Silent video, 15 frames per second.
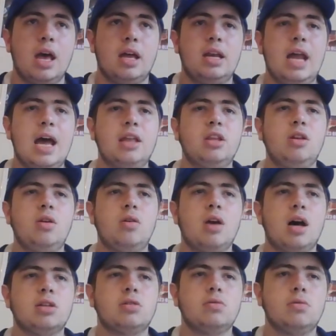Now the
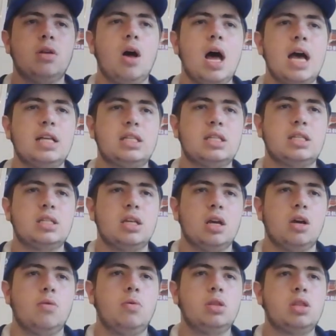Newcastle Knights
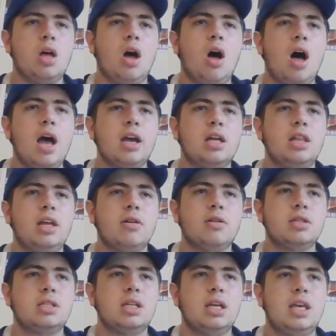with the high
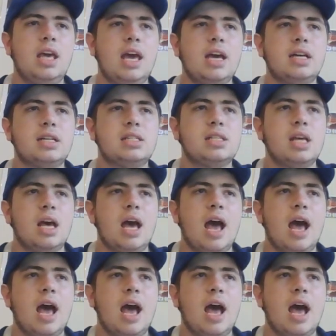clearance and kicks,